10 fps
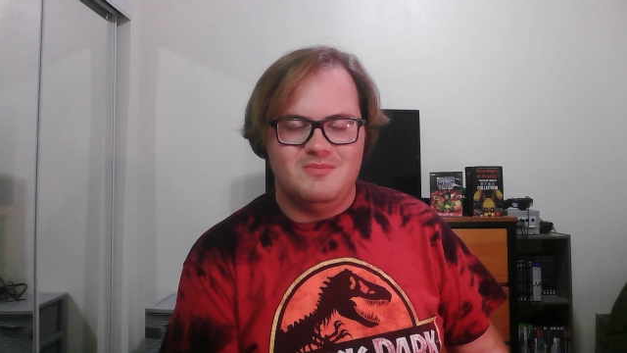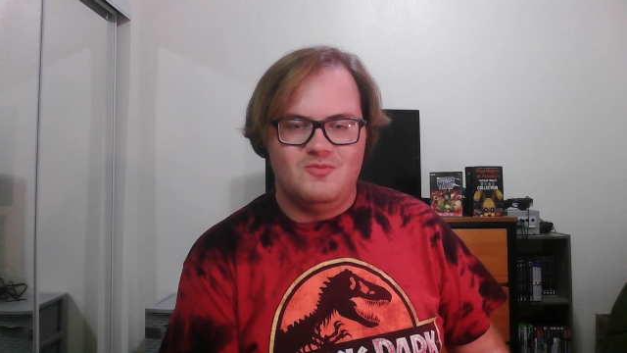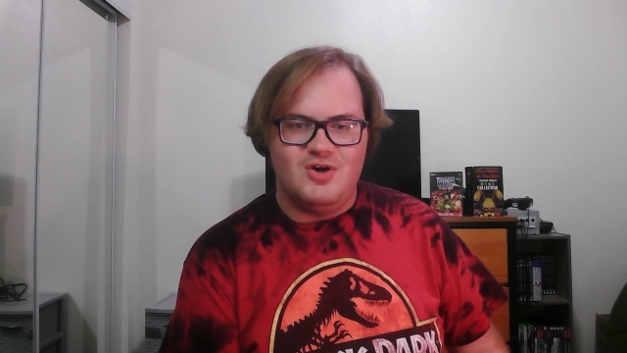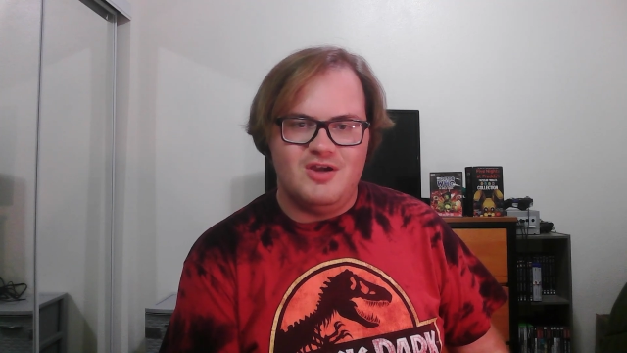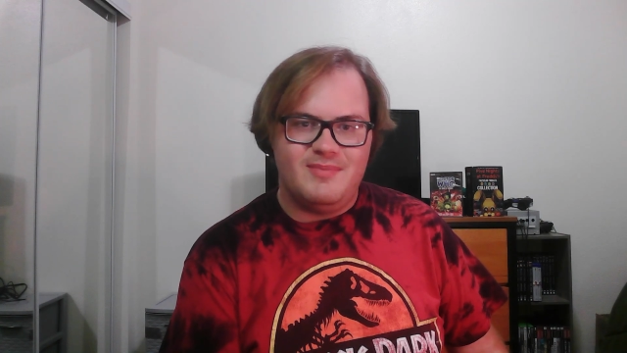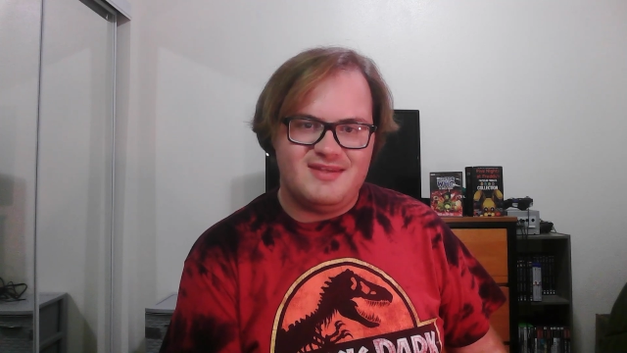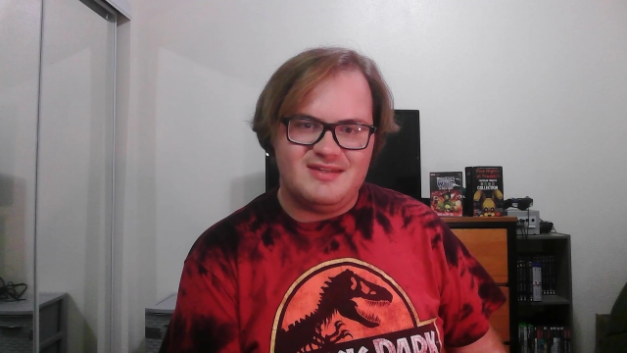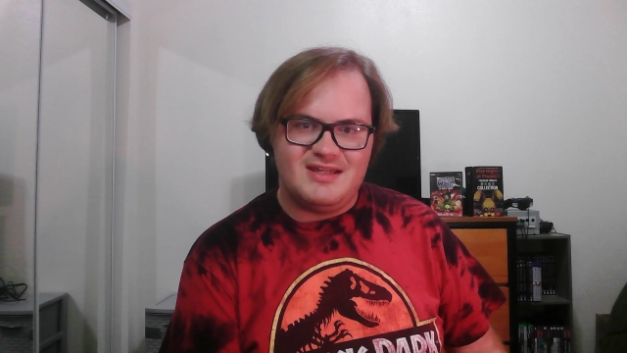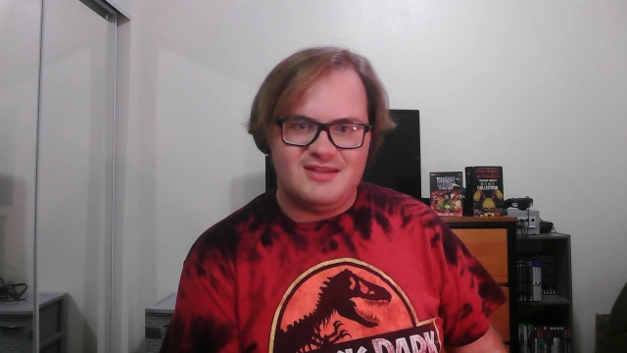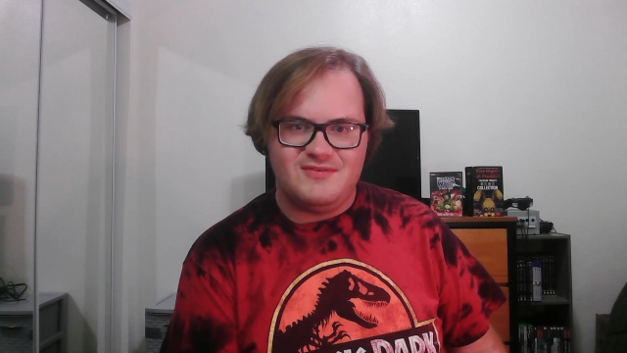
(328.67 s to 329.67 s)
would have been
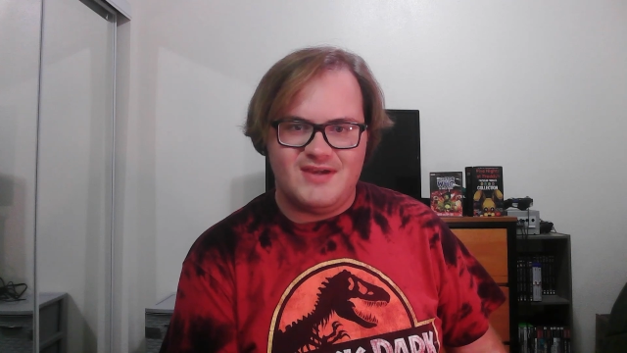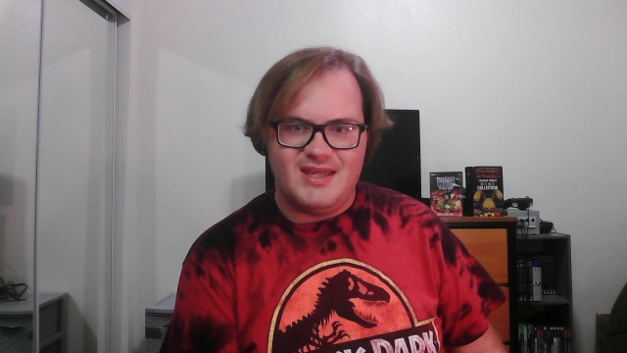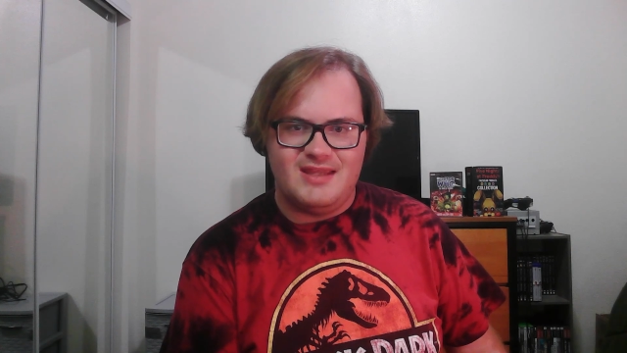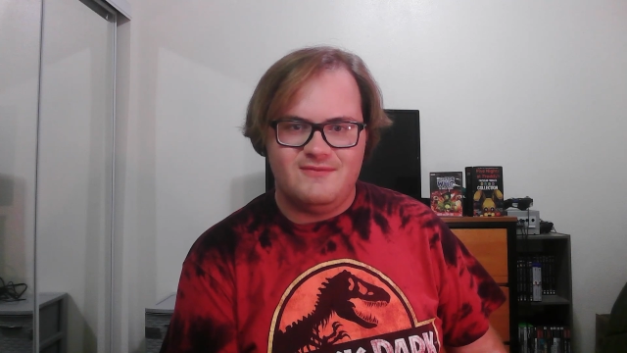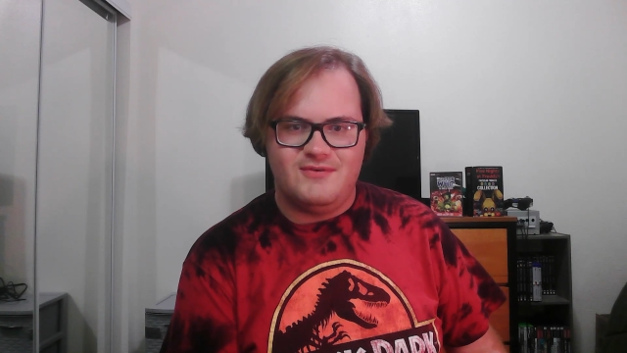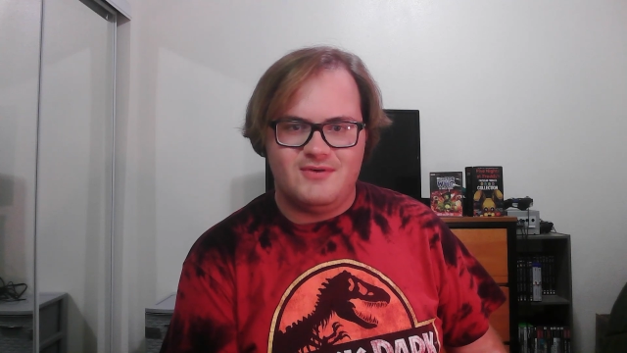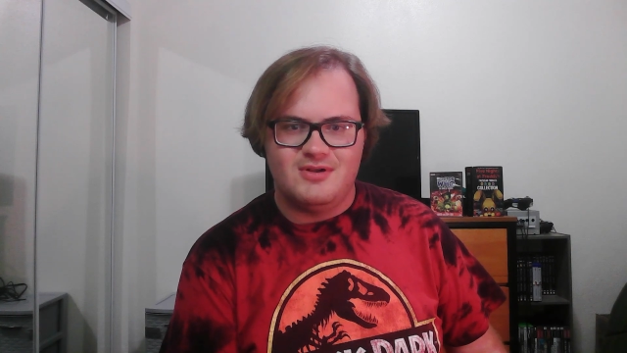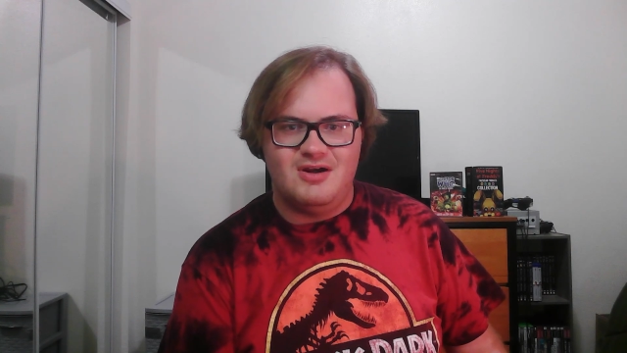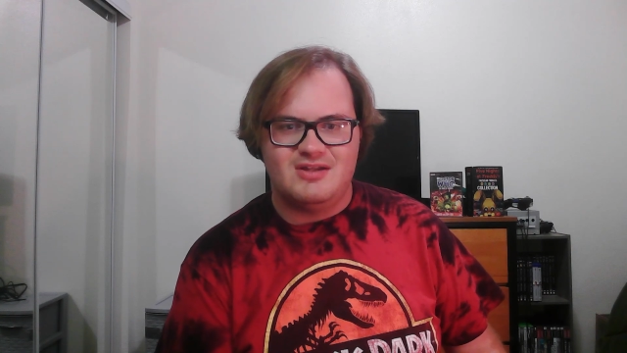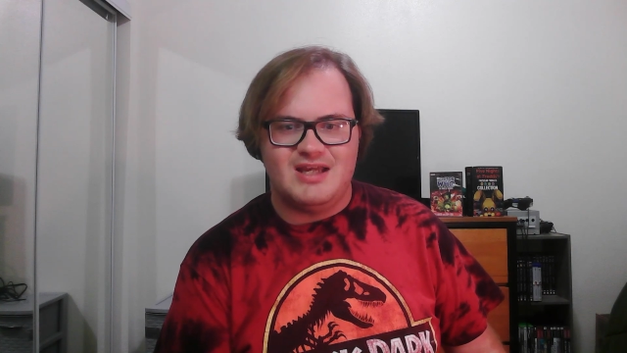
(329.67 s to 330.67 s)
satisfying for
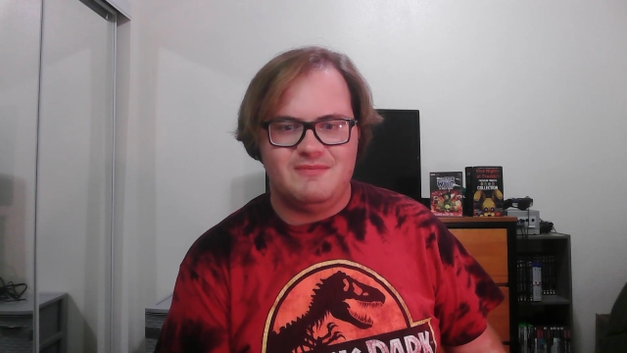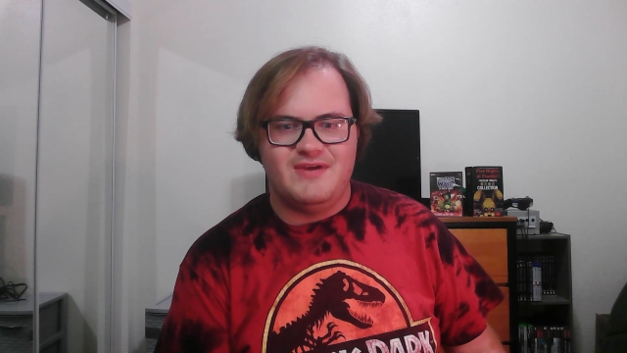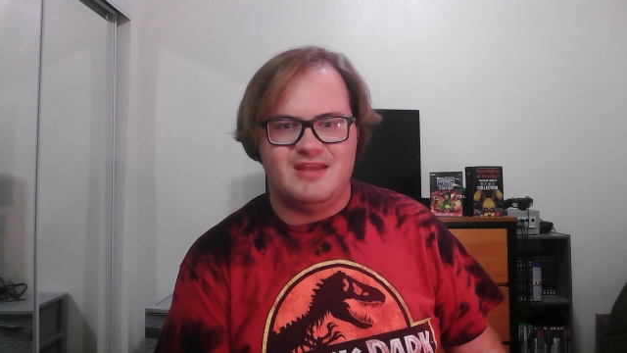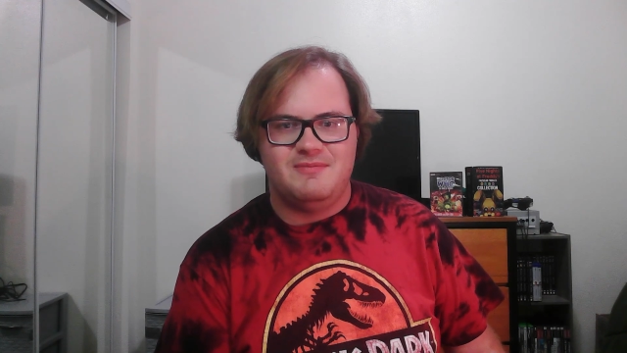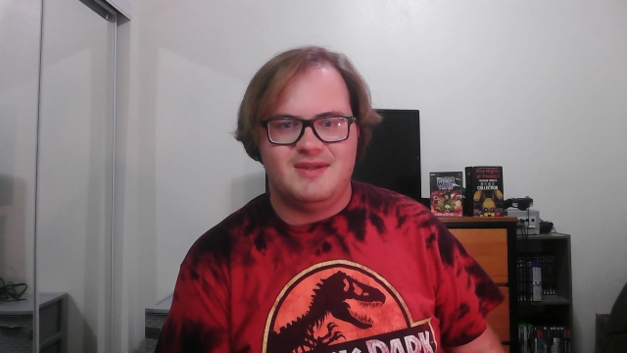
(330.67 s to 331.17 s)
longtime fans